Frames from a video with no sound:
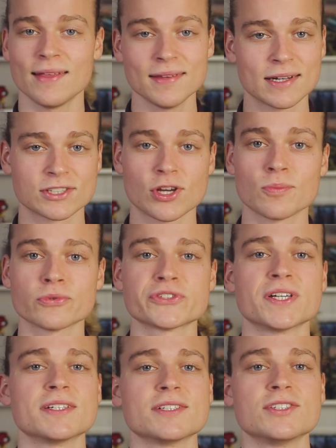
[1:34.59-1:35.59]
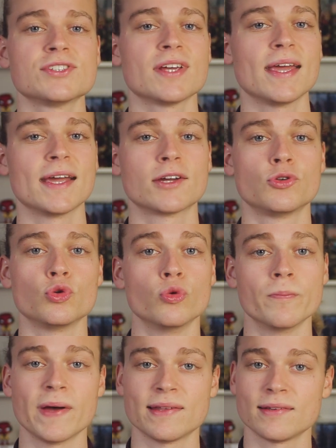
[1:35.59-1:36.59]
And the example sentence, ik
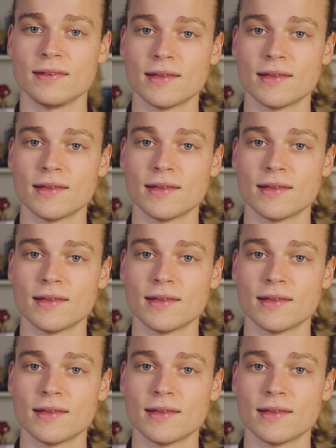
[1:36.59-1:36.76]
doe met